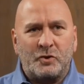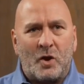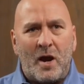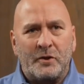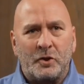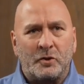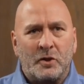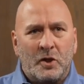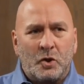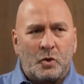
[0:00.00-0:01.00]
trying to
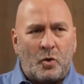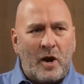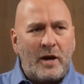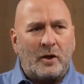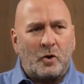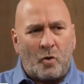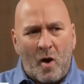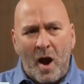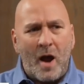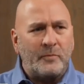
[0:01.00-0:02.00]
create a
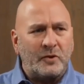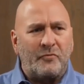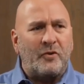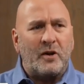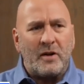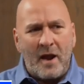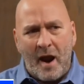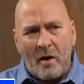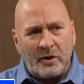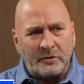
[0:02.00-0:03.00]
crime to fit a
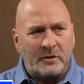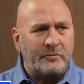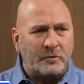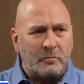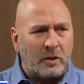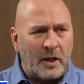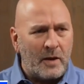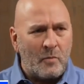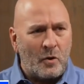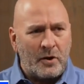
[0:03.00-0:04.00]
narrative to
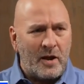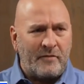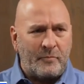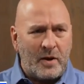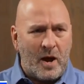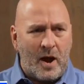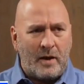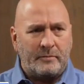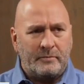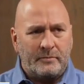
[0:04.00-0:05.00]
blame on the FBI.
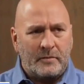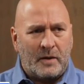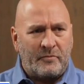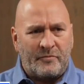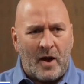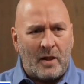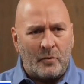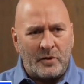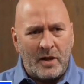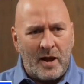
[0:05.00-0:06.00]
I'm
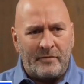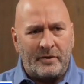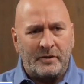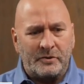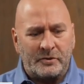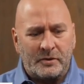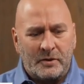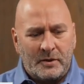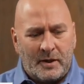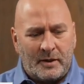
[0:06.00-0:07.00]
following the evidence,
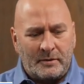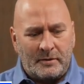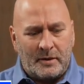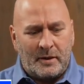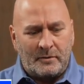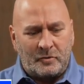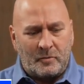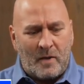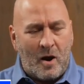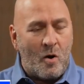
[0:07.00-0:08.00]
and to
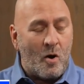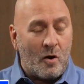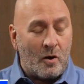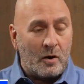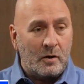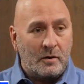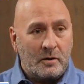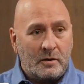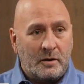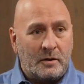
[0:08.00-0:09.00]
my horror,
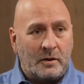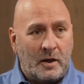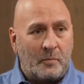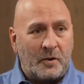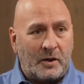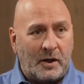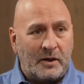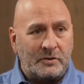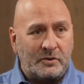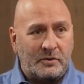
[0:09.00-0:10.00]
it
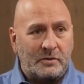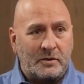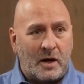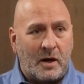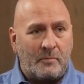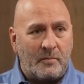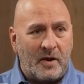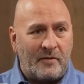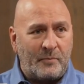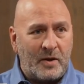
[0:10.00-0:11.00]
implicates our
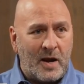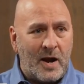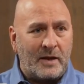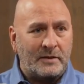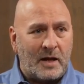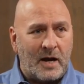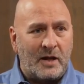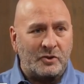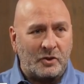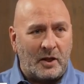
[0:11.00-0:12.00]
FBI at the
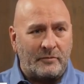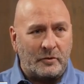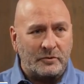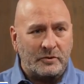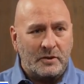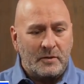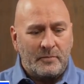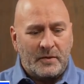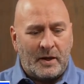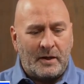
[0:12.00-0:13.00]
highest level,
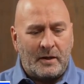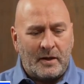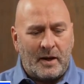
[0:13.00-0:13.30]
and a